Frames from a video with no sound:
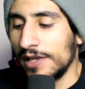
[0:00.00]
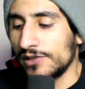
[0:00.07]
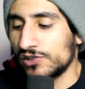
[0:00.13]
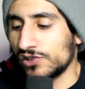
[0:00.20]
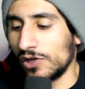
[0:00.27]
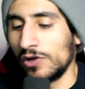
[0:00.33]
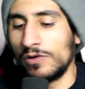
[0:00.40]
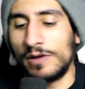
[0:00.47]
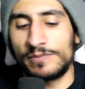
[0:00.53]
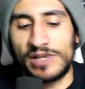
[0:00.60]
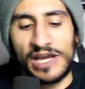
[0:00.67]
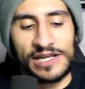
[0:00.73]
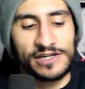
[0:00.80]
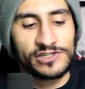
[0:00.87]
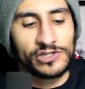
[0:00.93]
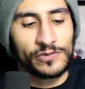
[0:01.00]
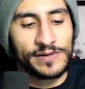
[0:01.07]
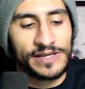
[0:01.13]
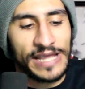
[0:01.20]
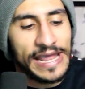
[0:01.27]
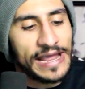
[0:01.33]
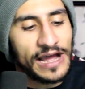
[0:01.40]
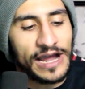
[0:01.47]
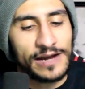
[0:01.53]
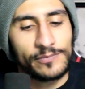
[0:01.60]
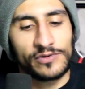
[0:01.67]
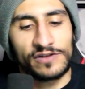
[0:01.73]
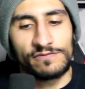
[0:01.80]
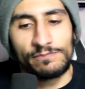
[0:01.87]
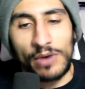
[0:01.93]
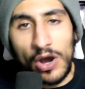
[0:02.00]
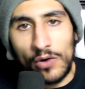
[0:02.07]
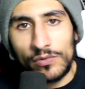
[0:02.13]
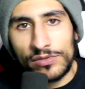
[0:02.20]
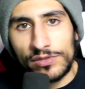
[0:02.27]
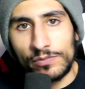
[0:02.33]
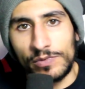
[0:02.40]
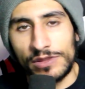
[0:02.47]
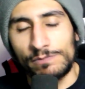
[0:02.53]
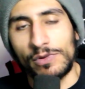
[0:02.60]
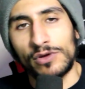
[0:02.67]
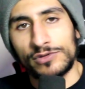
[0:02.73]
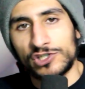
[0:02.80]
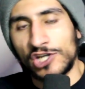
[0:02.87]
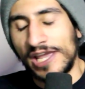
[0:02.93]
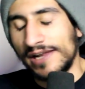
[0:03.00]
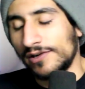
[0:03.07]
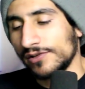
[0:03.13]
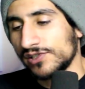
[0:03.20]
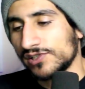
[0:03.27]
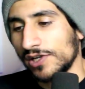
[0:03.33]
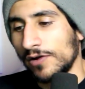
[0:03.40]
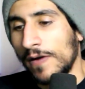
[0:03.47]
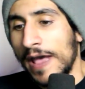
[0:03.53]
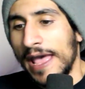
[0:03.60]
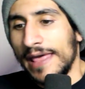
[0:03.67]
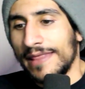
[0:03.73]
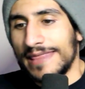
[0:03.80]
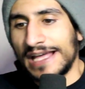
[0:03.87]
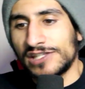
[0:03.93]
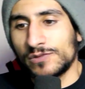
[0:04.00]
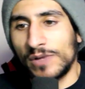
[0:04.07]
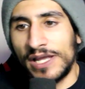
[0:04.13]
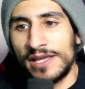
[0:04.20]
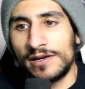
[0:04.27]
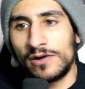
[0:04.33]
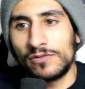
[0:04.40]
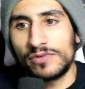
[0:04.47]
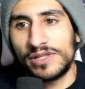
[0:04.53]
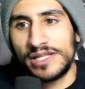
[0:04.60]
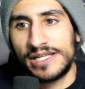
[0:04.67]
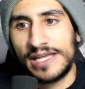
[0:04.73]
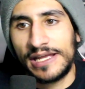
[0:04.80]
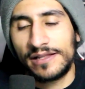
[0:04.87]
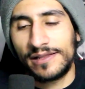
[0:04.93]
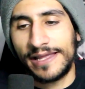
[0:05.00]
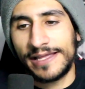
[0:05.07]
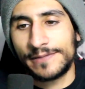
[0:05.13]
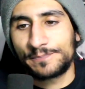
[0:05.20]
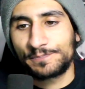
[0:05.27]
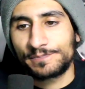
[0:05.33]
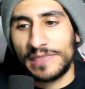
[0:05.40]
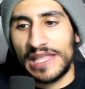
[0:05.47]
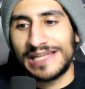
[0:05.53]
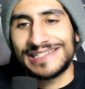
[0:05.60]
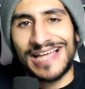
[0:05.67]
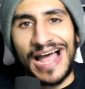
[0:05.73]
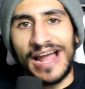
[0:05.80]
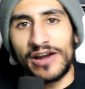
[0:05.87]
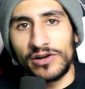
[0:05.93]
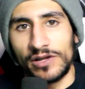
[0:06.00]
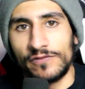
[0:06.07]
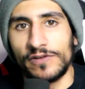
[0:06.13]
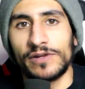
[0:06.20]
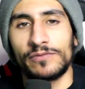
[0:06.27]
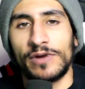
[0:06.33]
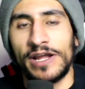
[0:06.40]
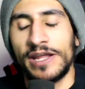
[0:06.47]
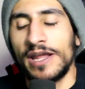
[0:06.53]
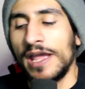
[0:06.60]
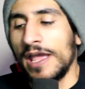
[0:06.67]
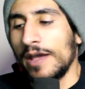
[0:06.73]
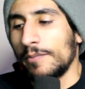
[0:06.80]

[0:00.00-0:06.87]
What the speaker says: So I'm kind of doing a hybrid of both with both channels. So that's why I don't really get like tired of it, right?